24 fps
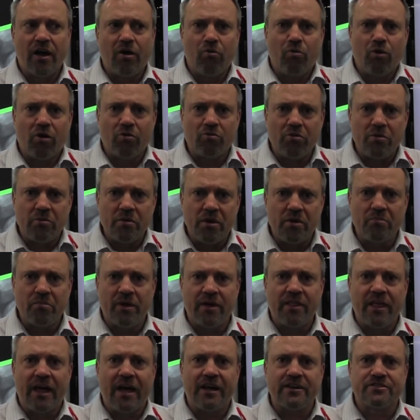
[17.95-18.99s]
What do we mean
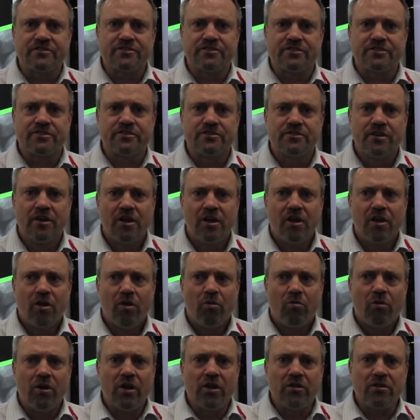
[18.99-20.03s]
by that?
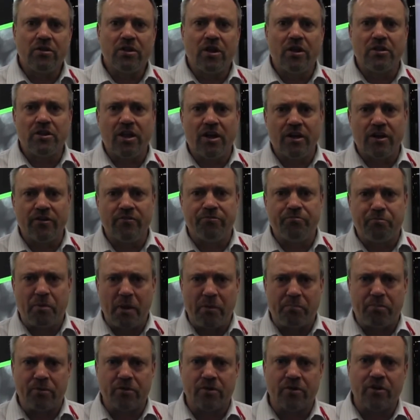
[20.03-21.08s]
Well, a lot of
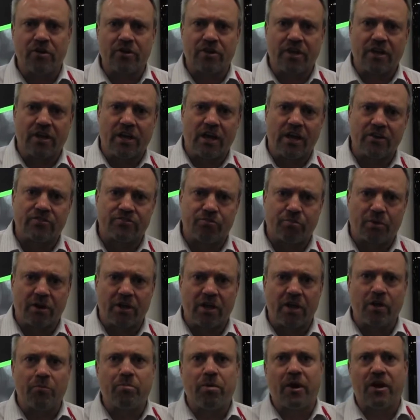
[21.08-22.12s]
people are looking at
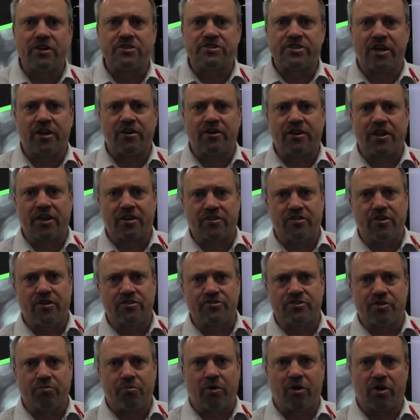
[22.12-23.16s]
bringing pod shatter
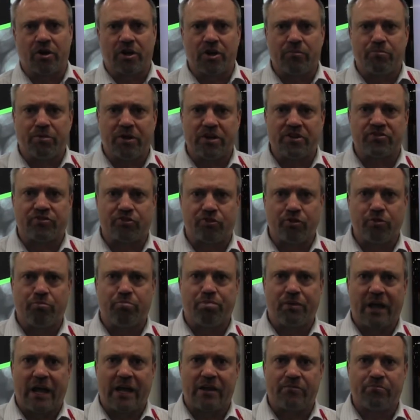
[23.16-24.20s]
technology to the marketplace through
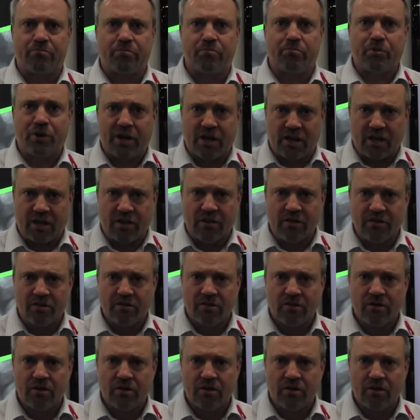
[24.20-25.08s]
plant breeding.